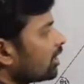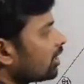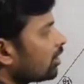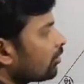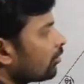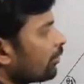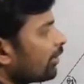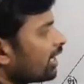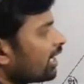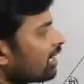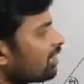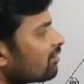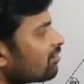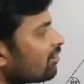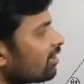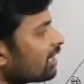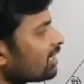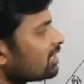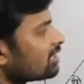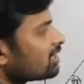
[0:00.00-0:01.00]
We can
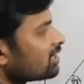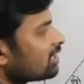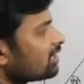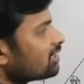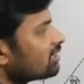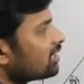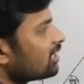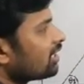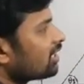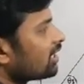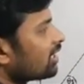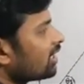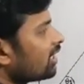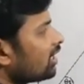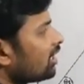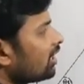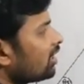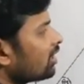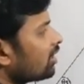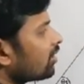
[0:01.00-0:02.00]
write
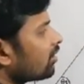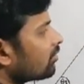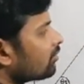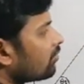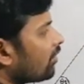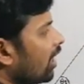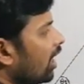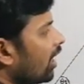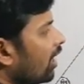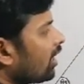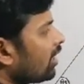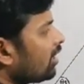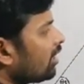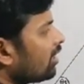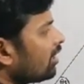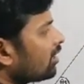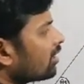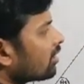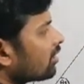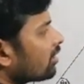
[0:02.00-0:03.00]
easily phi
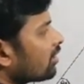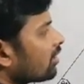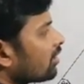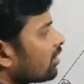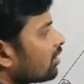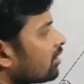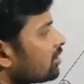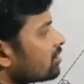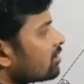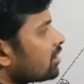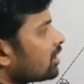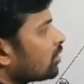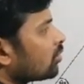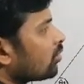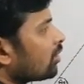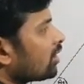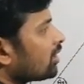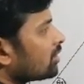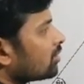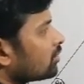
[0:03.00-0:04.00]
is
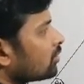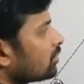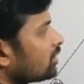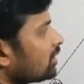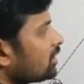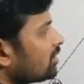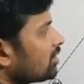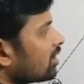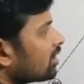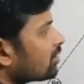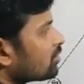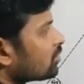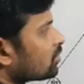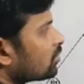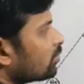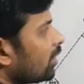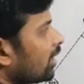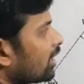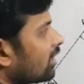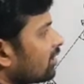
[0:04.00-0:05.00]
equal to theta2
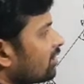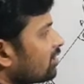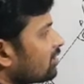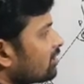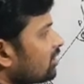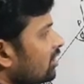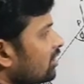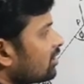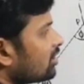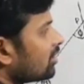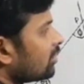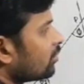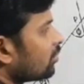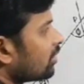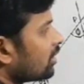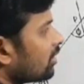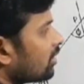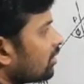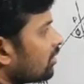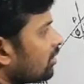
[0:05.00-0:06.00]
minus
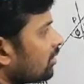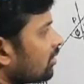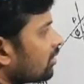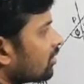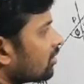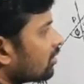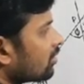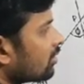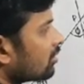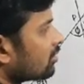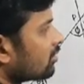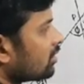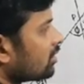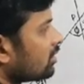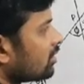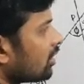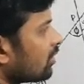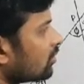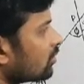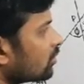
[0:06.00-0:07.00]
theta1,
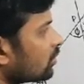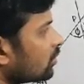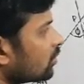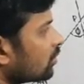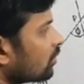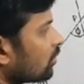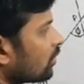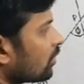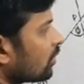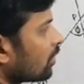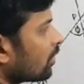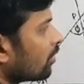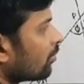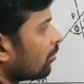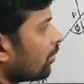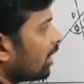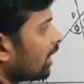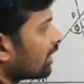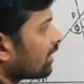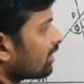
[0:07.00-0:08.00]
theta2
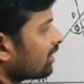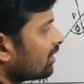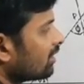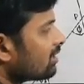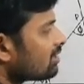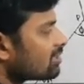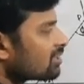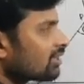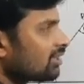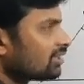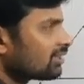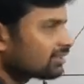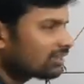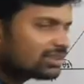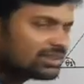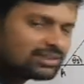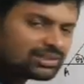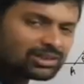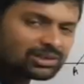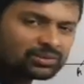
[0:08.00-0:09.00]
minus
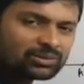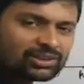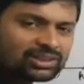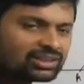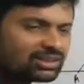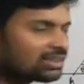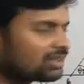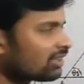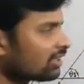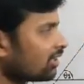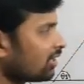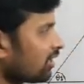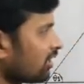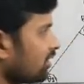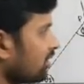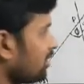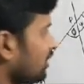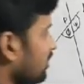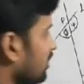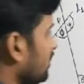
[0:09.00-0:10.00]
theta1.
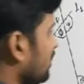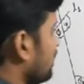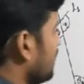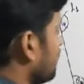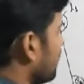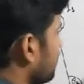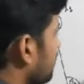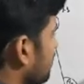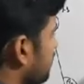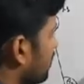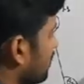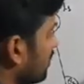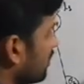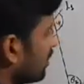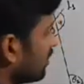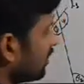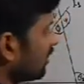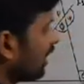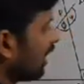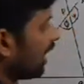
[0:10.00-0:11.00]
Yes,
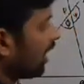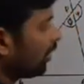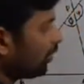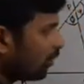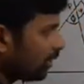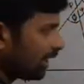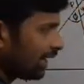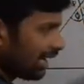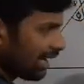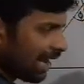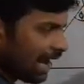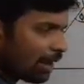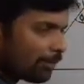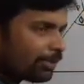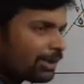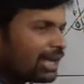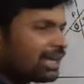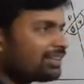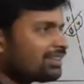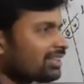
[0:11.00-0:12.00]
now
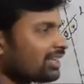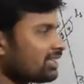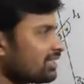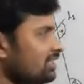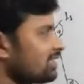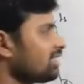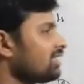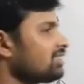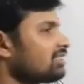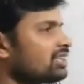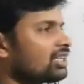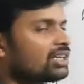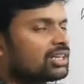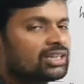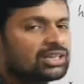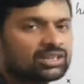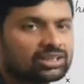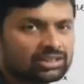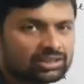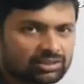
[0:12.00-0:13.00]
apply tangent
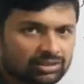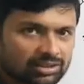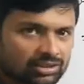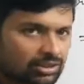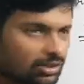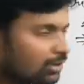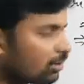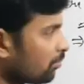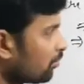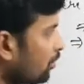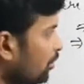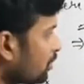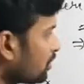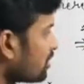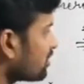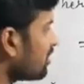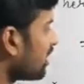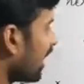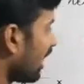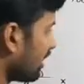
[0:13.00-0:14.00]
on both
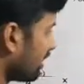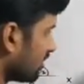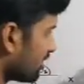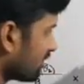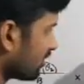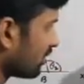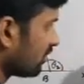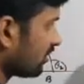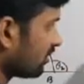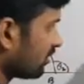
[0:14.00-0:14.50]
sides.